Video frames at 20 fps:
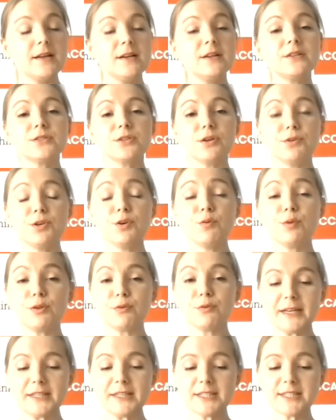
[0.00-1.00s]
So you will
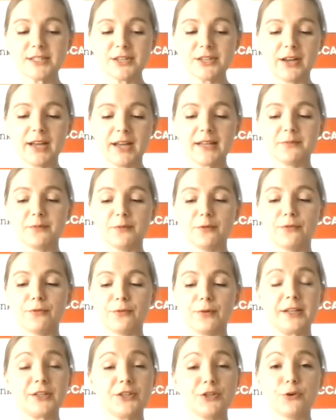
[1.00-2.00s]
register
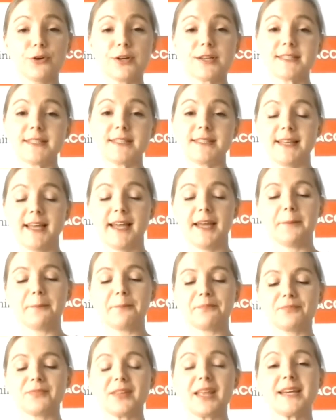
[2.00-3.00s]
at your ACCA
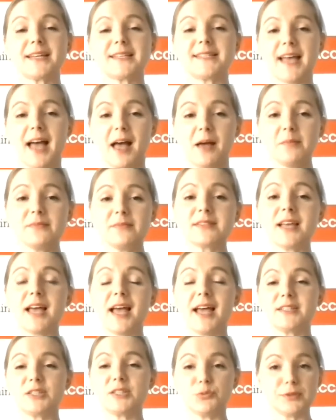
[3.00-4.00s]
exams
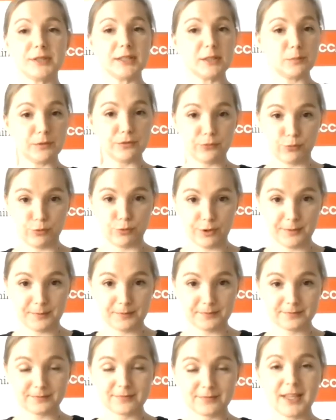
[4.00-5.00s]
as you did before.
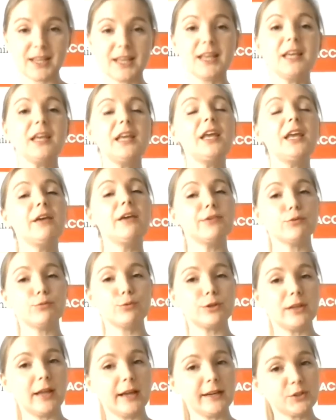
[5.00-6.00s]
If you
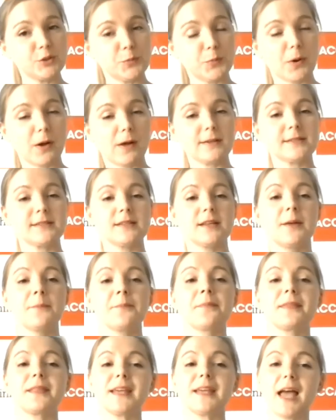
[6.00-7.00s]
would like to pass
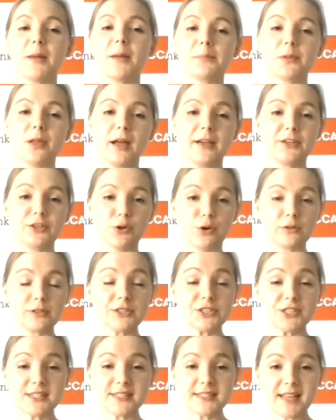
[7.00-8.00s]
applied
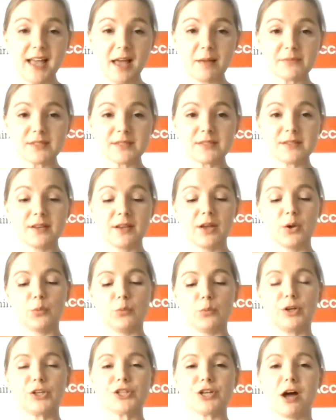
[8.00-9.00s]
knowledge exams,
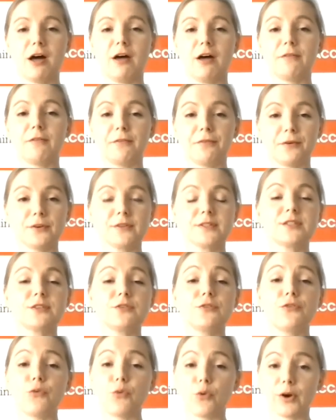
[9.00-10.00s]
which are
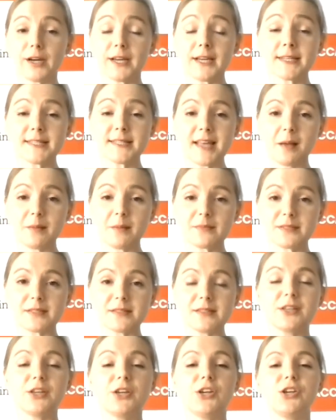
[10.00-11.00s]
first 4 exams,
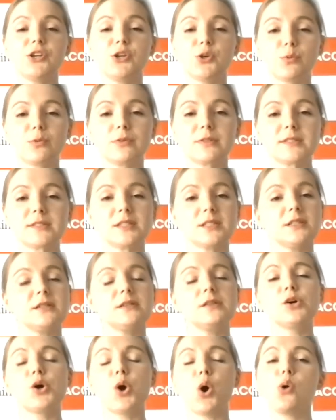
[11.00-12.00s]
you will
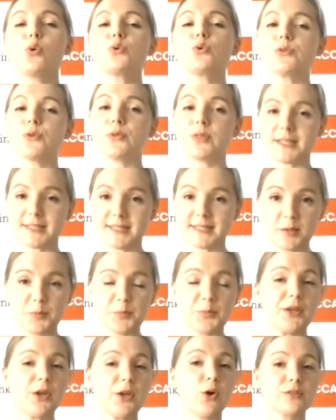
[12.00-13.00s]
still go to the
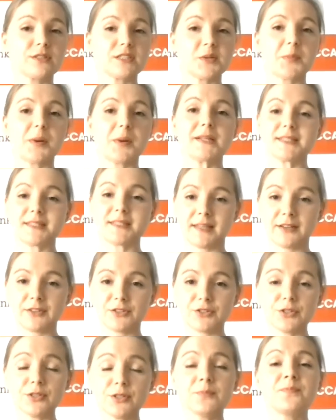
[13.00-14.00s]
CV on demand
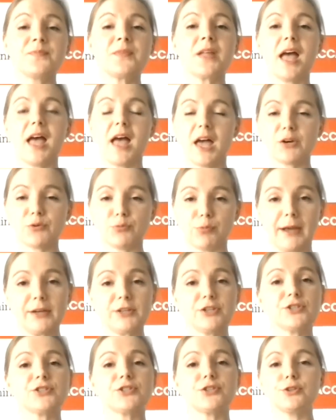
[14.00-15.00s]
center and
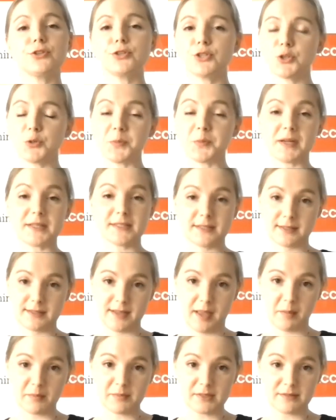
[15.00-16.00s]
register to pass
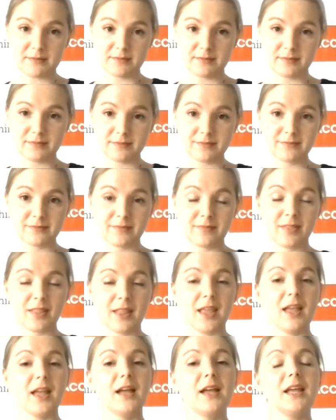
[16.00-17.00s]
exams.
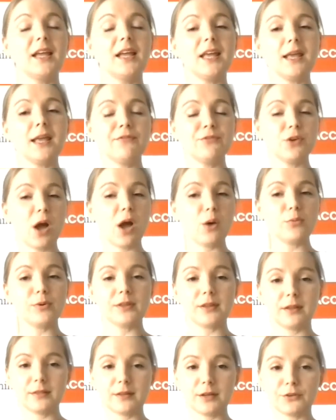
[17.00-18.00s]
If you are
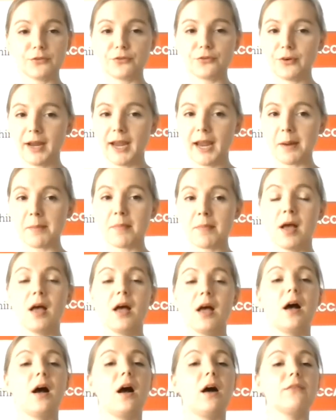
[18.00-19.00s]
within that frame
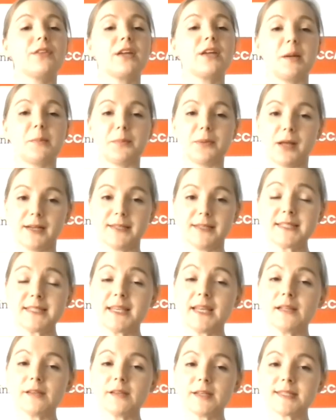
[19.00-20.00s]
of the applied
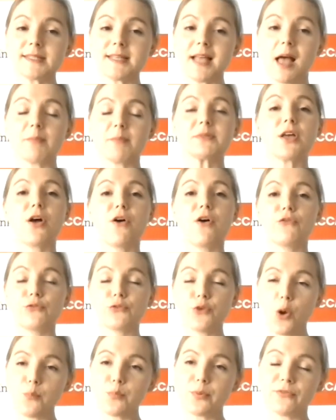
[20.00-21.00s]
skill exams
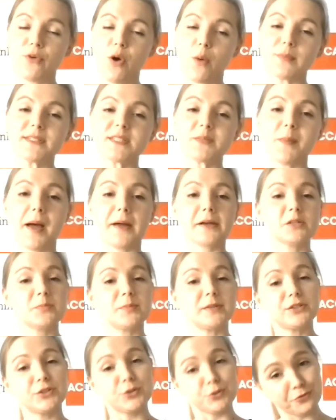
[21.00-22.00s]
from performance
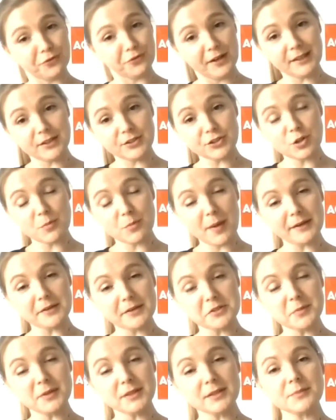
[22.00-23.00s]
management to financial
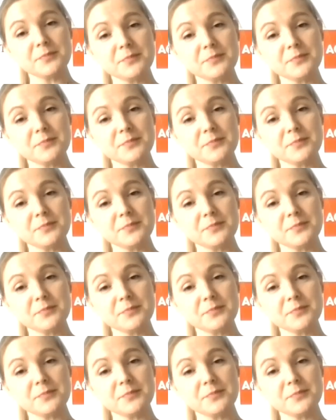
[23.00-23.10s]
management,